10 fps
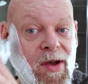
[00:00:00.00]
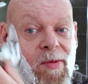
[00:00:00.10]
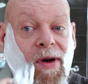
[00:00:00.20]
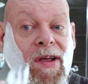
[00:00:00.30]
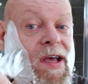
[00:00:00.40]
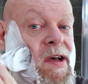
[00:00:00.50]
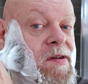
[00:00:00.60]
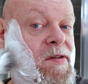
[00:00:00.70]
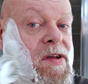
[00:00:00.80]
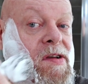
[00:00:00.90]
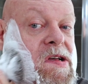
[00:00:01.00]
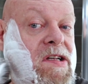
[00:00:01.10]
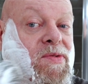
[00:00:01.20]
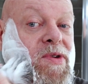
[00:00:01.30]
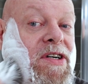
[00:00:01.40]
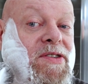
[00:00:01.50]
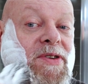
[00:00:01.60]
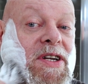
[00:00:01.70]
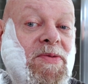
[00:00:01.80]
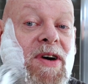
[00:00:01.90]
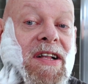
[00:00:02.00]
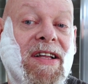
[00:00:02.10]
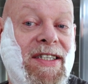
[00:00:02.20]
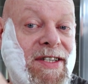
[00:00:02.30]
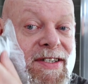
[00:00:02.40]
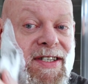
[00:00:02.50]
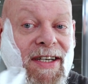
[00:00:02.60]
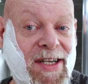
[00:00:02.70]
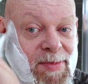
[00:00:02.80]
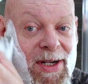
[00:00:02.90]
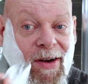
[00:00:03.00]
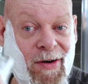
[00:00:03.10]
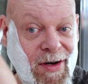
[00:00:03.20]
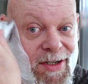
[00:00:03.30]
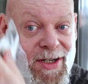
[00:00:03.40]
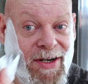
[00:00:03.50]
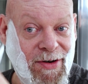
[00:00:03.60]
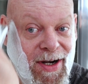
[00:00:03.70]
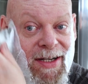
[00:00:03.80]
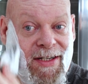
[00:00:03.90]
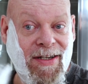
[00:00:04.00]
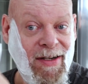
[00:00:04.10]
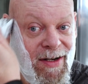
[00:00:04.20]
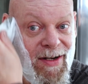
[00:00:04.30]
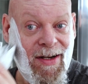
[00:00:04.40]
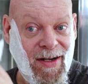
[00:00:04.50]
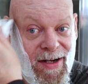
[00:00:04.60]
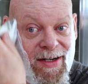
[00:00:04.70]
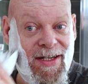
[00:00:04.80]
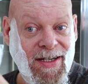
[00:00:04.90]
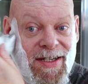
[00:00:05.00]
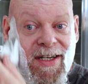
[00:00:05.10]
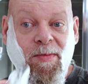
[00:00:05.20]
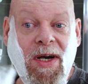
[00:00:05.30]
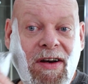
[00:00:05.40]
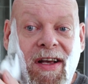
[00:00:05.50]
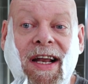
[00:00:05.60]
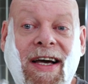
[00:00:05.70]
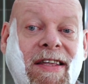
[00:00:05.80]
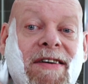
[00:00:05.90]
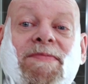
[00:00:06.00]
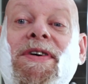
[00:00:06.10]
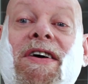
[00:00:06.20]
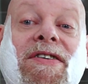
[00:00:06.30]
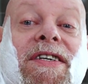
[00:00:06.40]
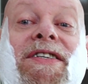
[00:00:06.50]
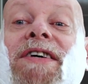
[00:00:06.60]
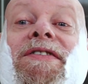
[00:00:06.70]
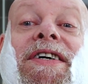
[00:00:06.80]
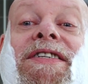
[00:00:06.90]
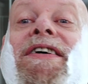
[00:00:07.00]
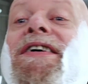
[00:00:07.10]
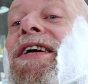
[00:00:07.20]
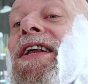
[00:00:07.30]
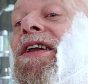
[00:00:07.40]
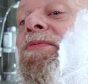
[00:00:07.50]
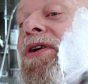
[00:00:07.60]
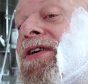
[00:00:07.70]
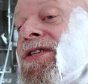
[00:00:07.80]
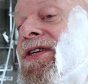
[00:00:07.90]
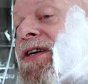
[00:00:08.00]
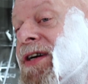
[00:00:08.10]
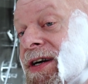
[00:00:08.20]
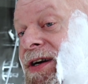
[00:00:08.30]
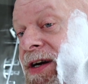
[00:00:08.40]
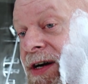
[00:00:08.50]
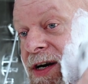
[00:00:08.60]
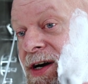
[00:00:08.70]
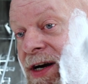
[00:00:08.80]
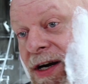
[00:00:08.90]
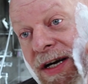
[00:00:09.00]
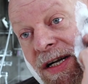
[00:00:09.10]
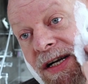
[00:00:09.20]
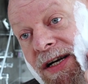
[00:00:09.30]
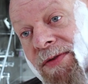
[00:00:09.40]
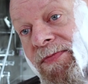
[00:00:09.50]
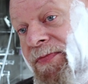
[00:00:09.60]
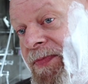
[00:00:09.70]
but yeah, it's worked really well. It does take a bit longer to create a decent amount of lather because it's only a tiny little brush. But